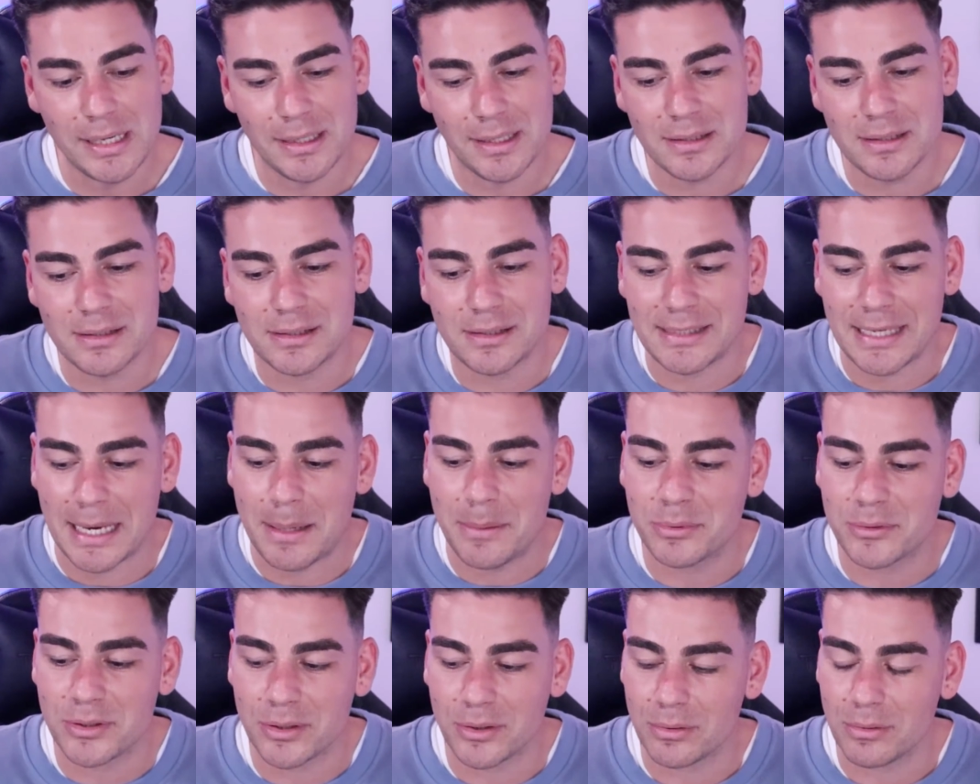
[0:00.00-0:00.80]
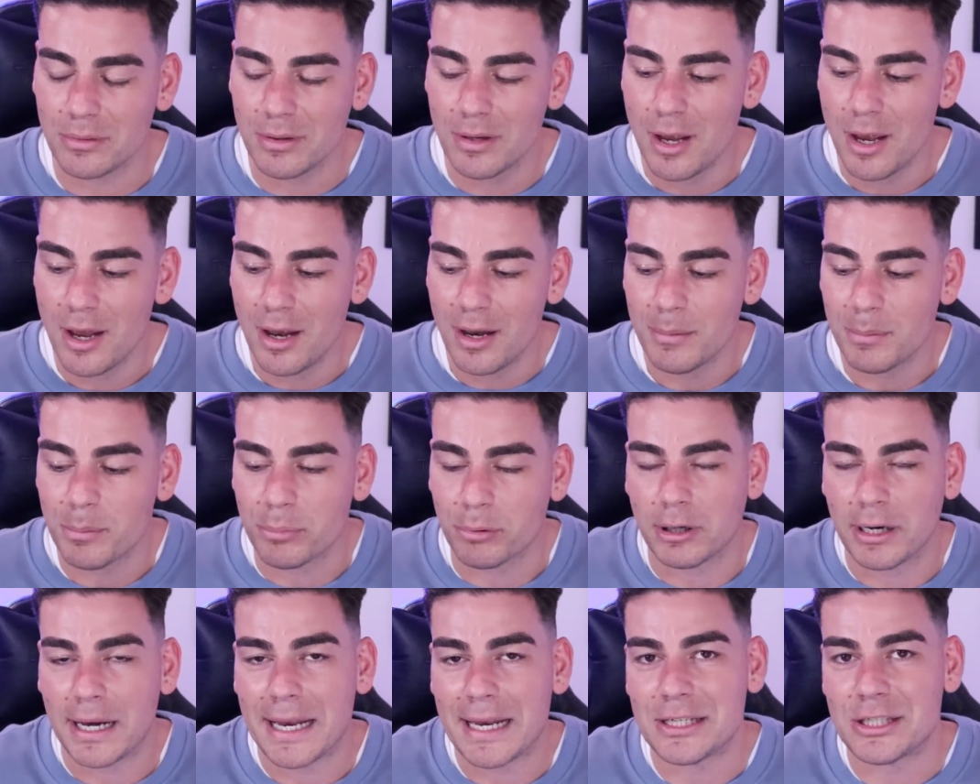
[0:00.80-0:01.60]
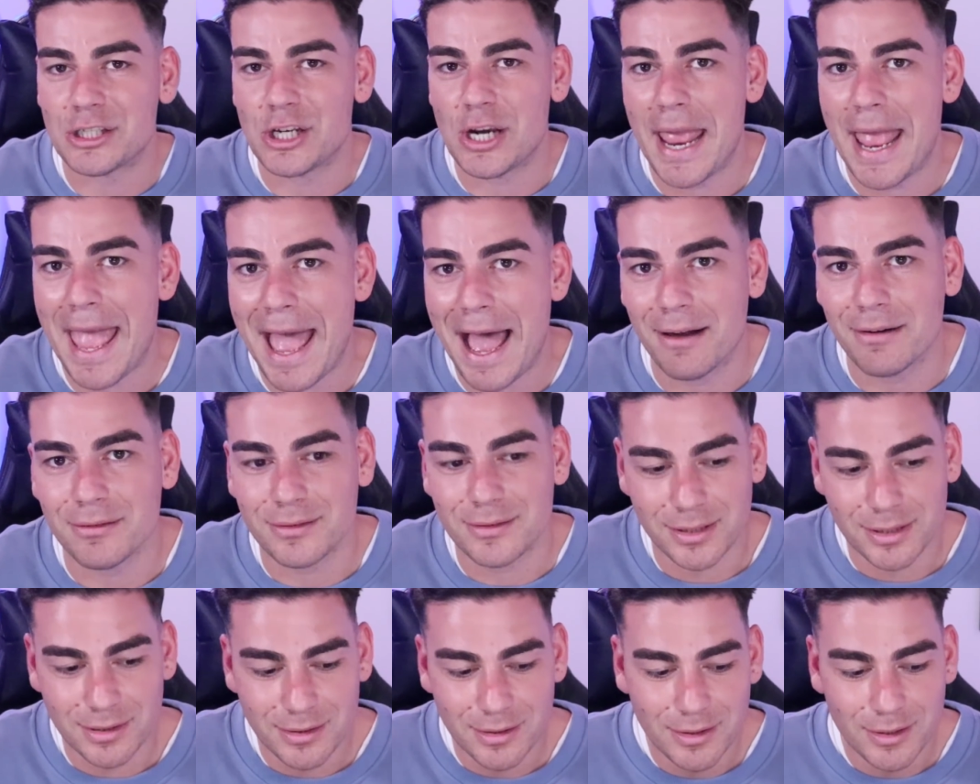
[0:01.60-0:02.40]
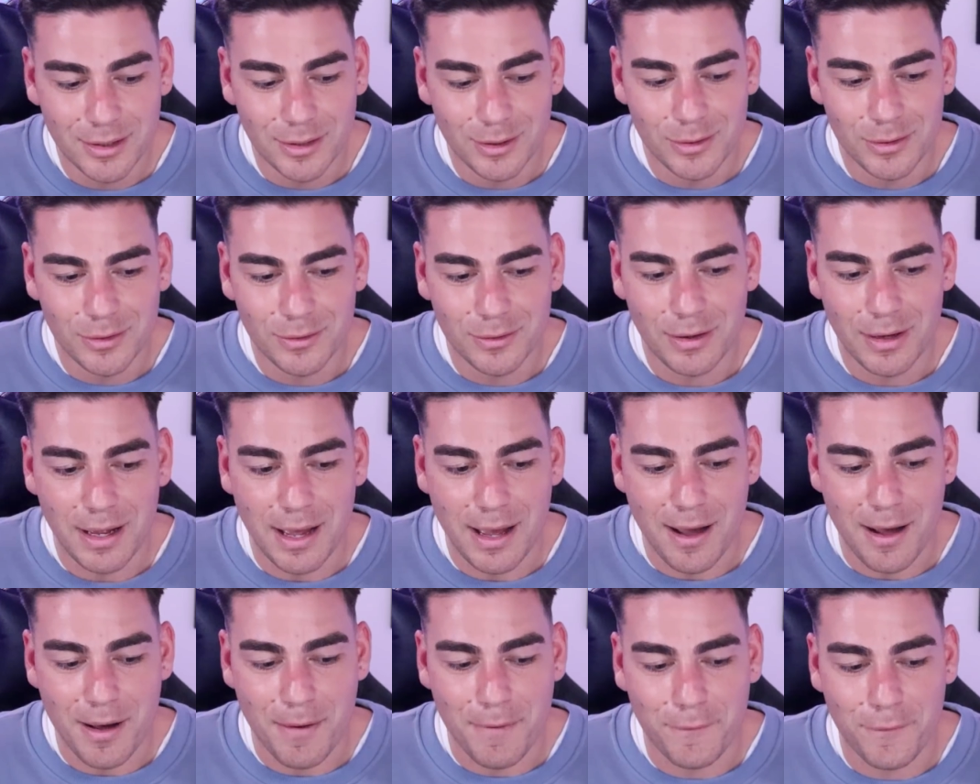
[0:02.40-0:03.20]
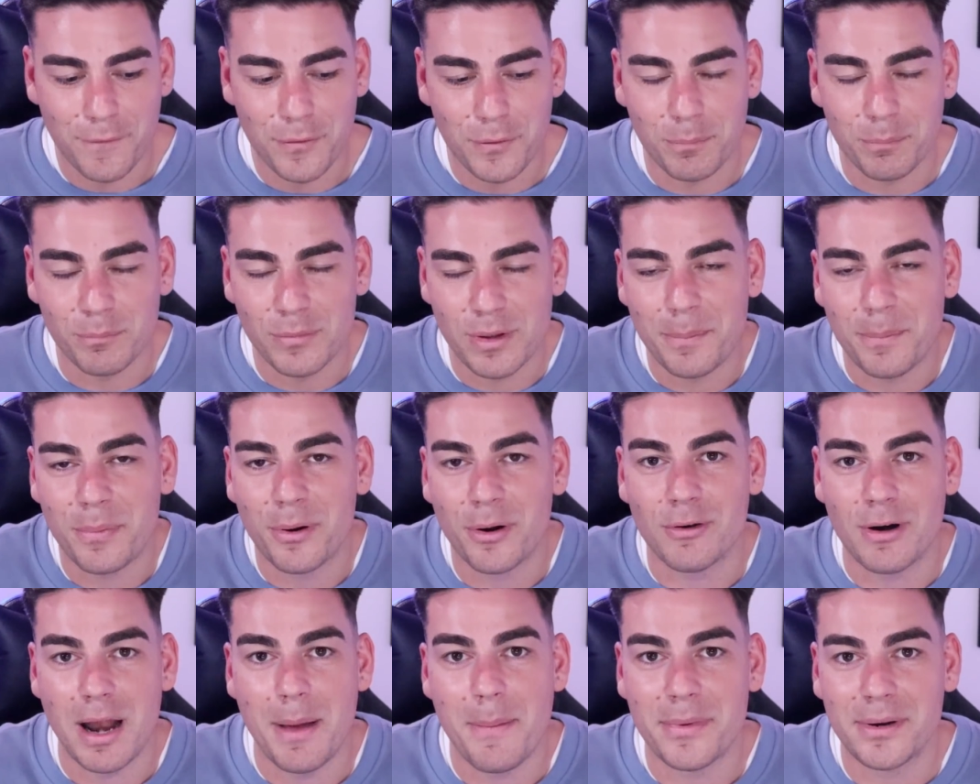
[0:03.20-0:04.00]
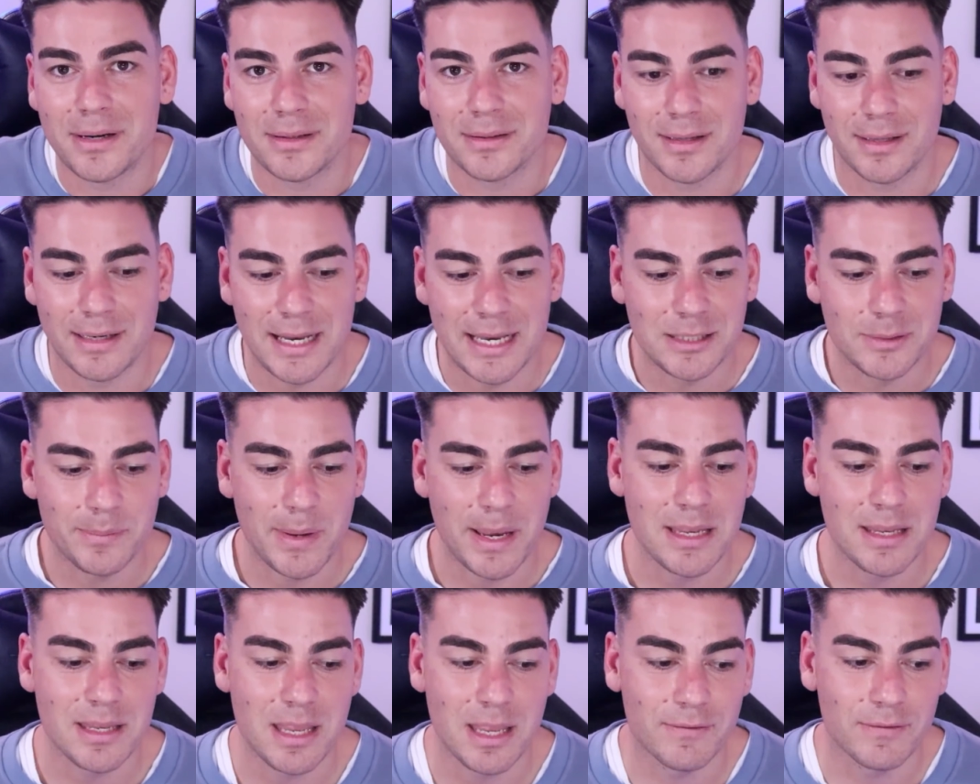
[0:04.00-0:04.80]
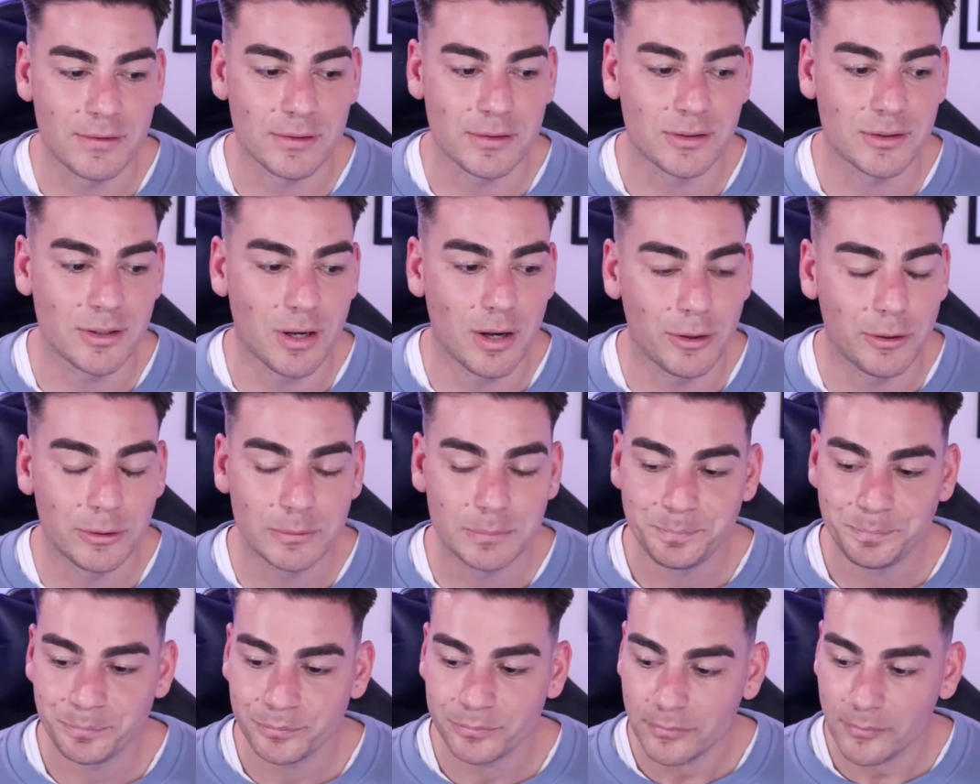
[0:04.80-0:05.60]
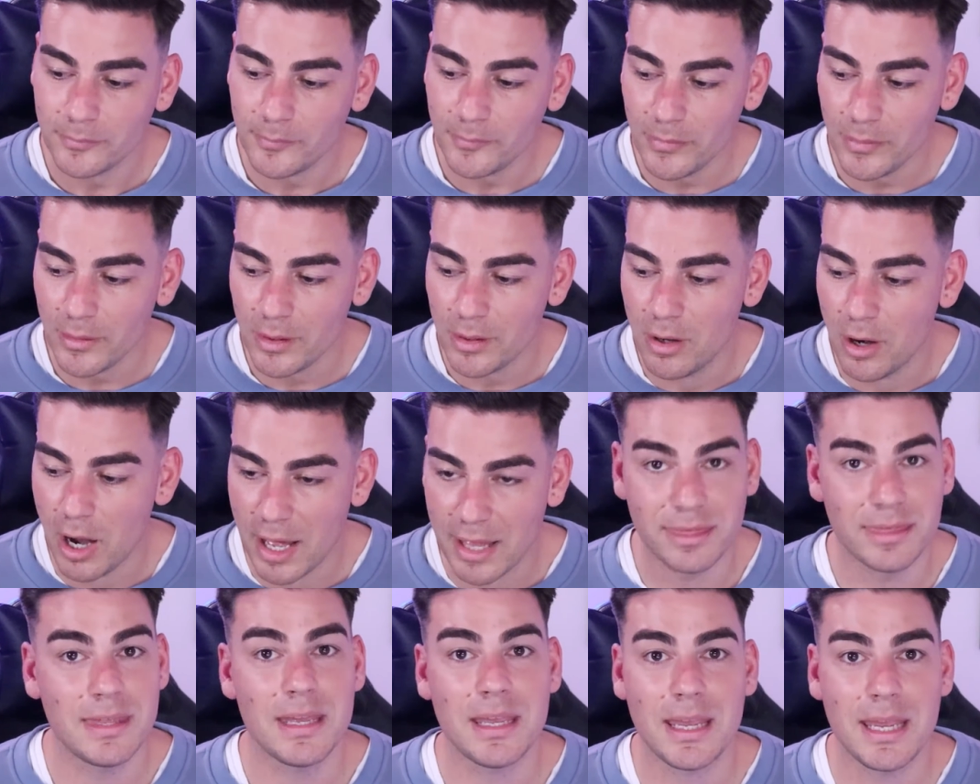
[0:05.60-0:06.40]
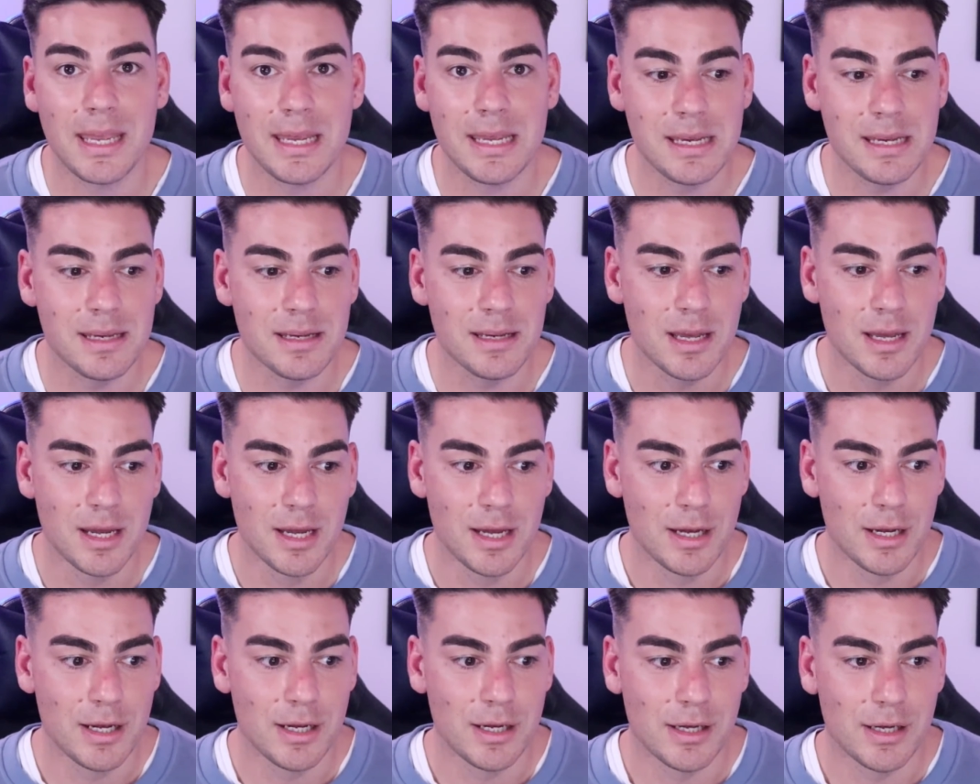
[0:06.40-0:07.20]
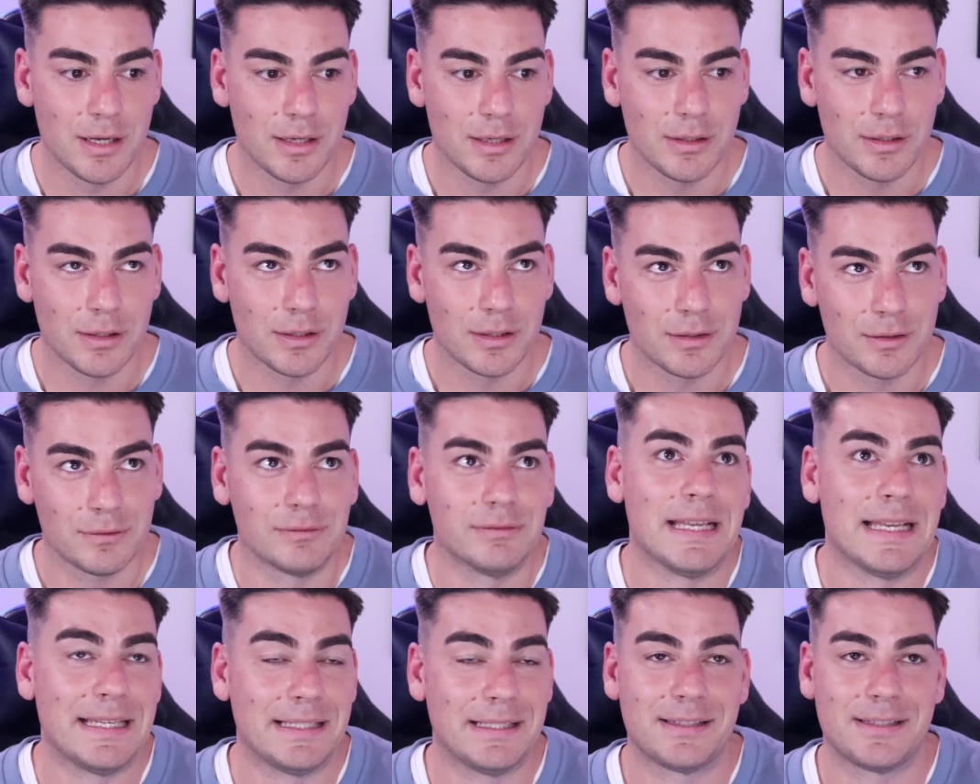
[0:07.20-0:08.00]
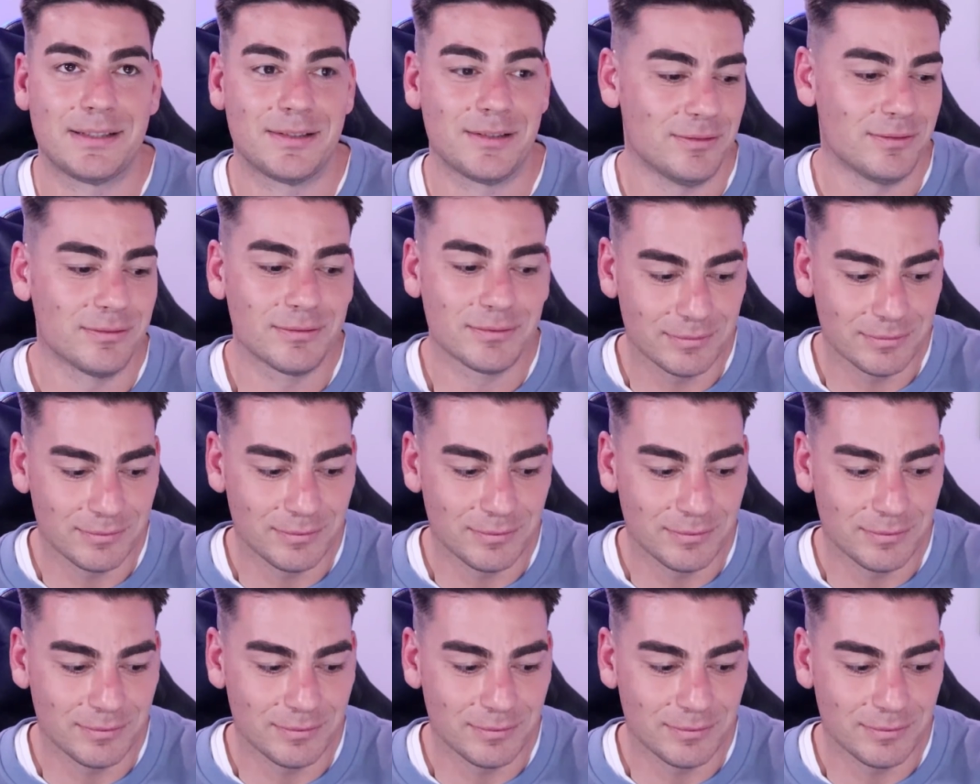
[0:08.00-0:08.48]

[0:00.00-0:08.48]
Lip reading: He doesn't seem to branch out from the parameters that he's been given. So I think he is